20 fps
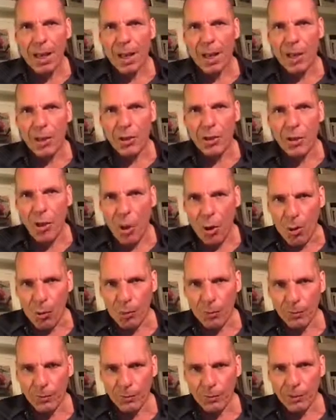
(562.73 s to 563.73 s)
No,
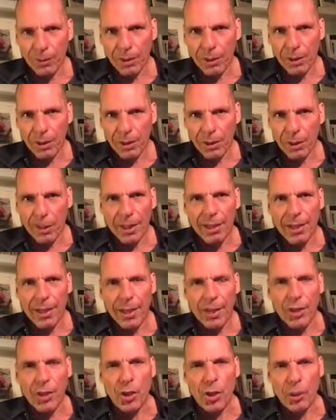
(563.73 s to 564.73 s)
they are
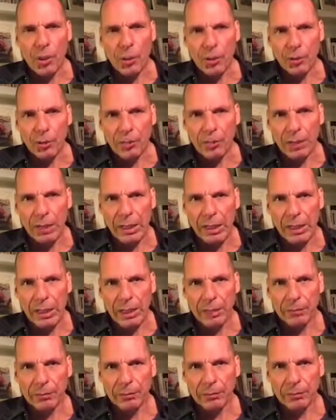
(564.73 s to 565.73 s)
nowhere to be
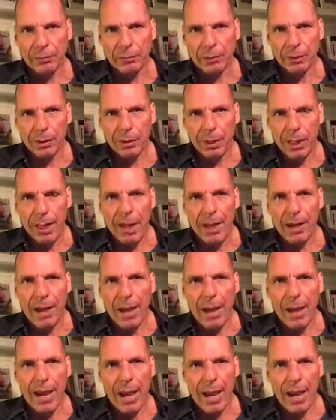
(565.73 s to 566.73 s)
seen.
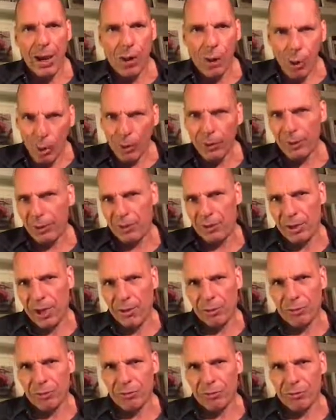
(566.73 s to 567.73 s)
All the
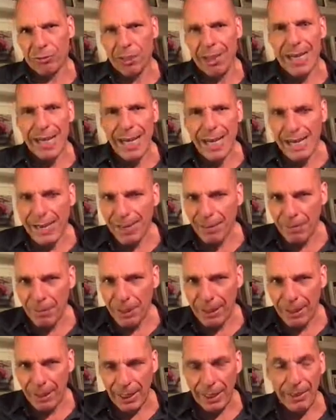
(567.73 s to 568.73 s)
discussion in the
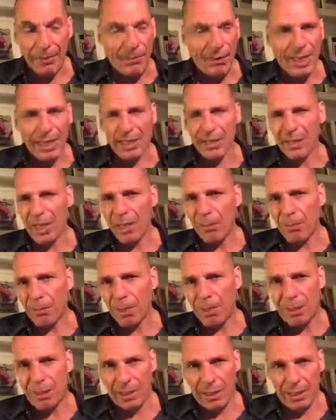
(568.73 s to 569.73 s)
media, the very same
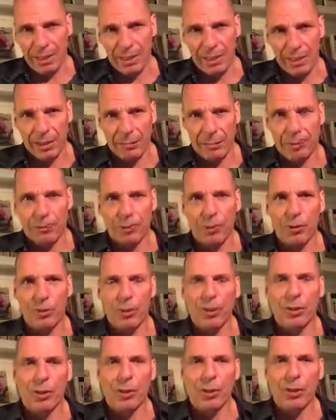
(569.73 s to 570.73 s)
media that before
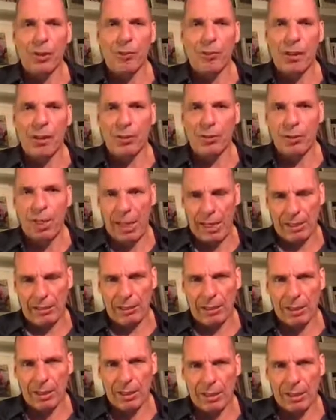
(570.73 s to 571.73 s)
the coronavirus hit
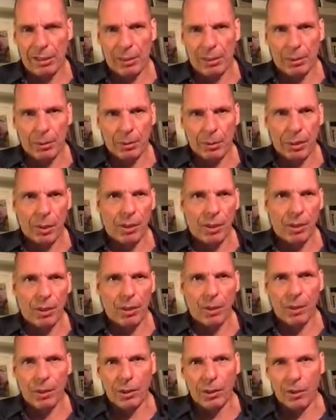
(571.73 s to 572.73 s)
were going
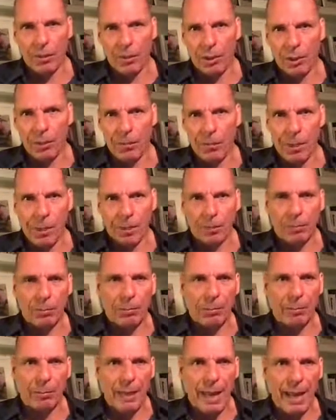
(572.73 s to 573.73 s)
on and on
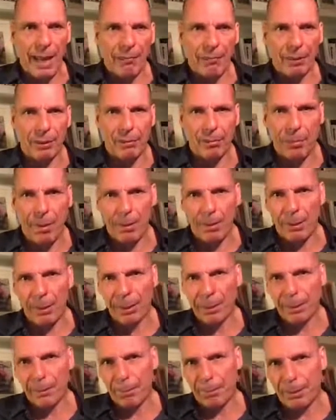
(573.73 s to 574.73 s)
about
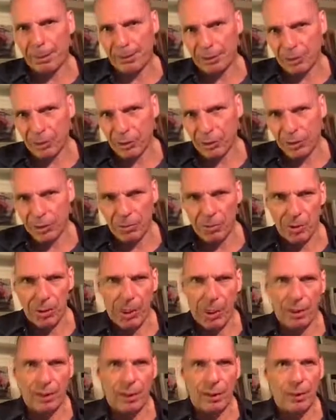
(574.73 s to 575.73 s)
private-public partnerships and
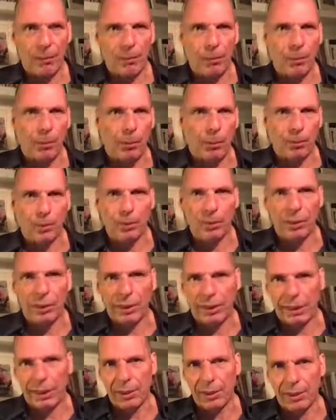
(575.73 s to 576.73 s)
how important
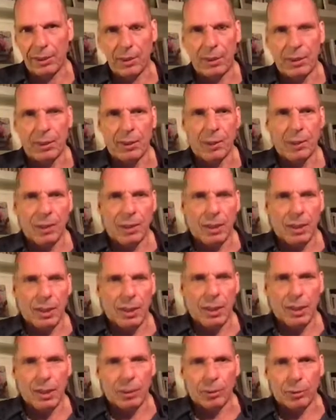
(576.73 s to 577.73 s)
it is
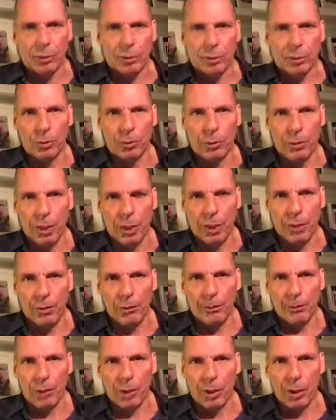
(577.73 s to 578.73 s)

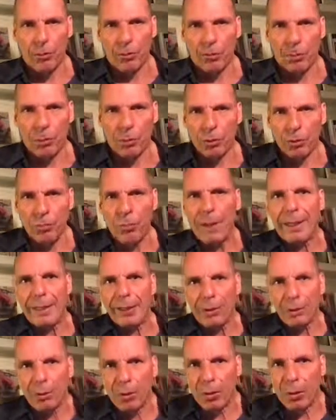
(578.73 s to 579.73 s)
to push money
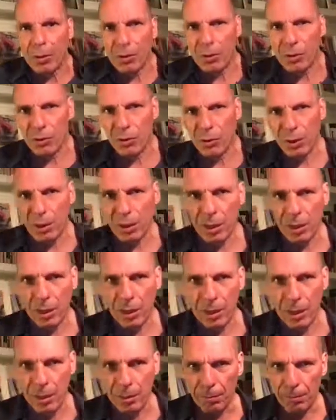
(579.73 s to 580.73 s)
towards
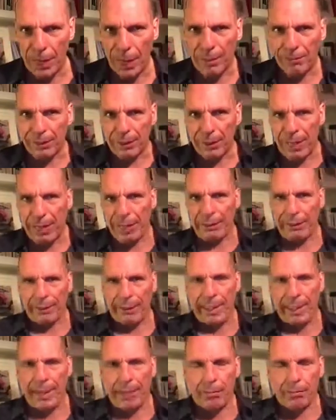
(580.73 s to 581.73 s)
private
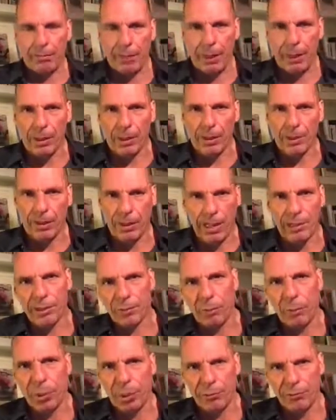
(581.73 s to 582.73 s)
healthcare because that's
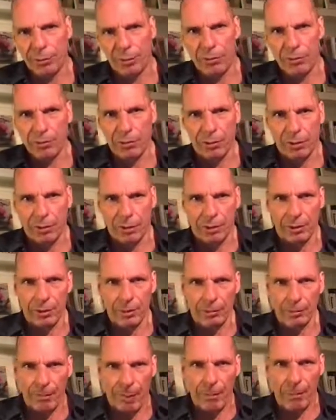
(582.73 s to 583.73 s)
more efficient
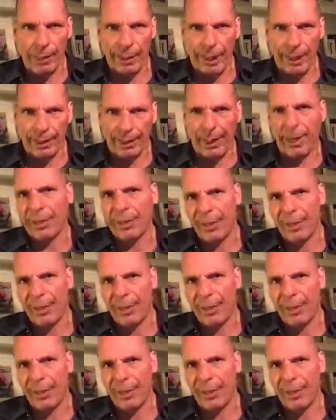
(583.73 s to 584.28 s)
than public healthcare.